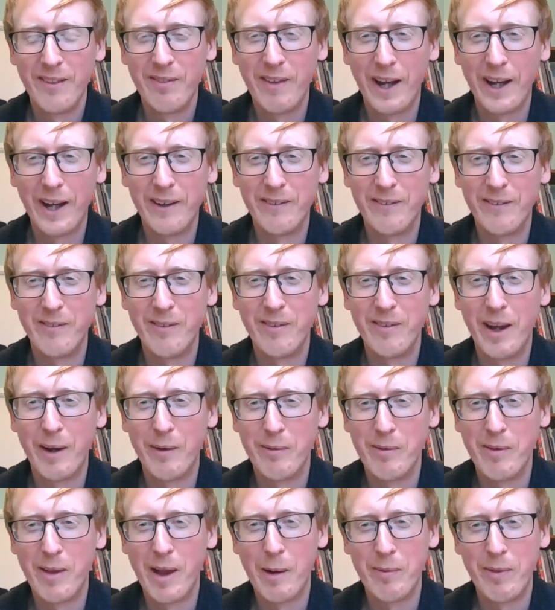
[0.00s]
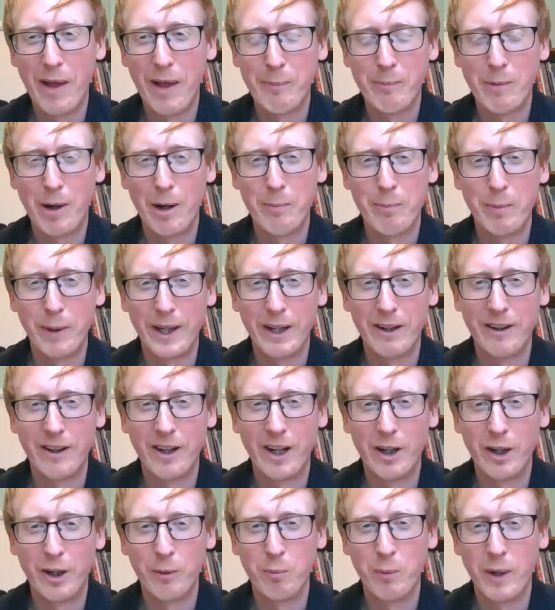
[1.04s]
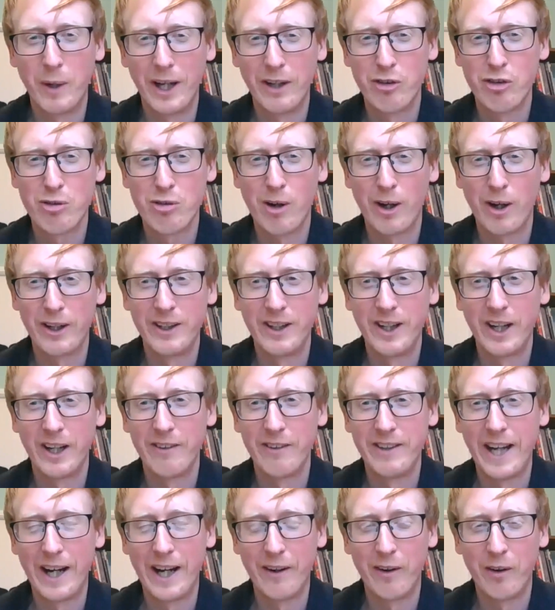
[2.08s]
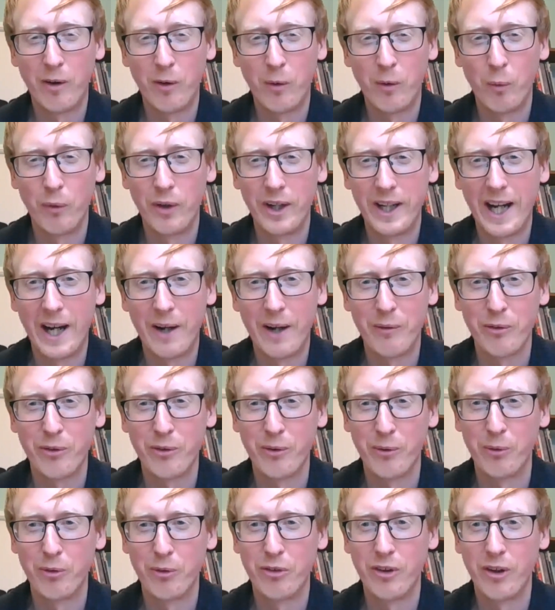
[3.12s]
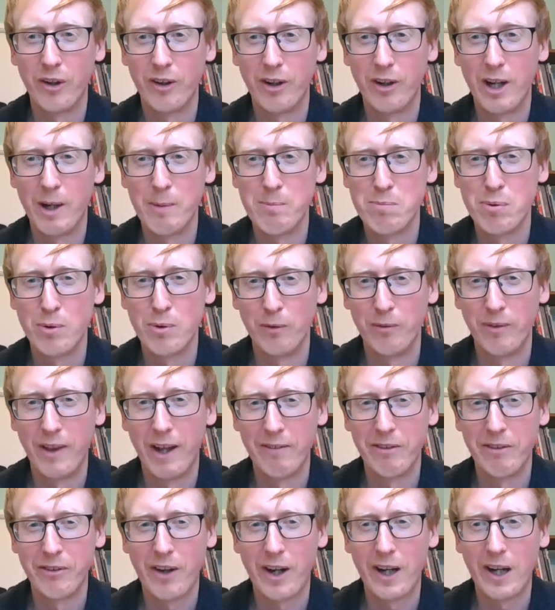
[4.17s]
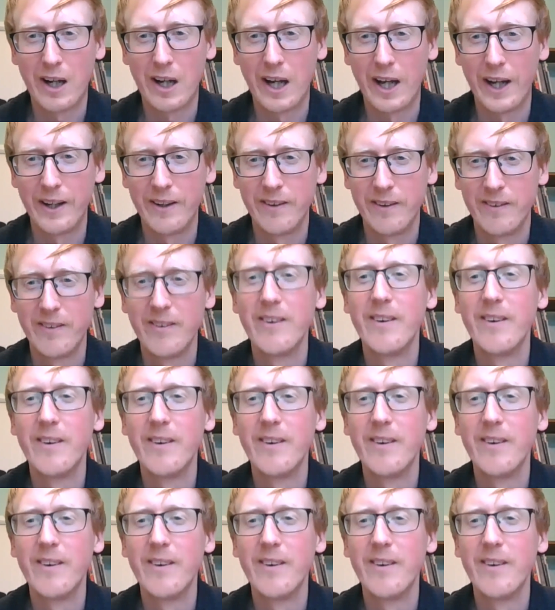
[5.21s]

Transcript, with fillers: then then that might be a, a good way to try and kind of get all the councils to improve their recycling.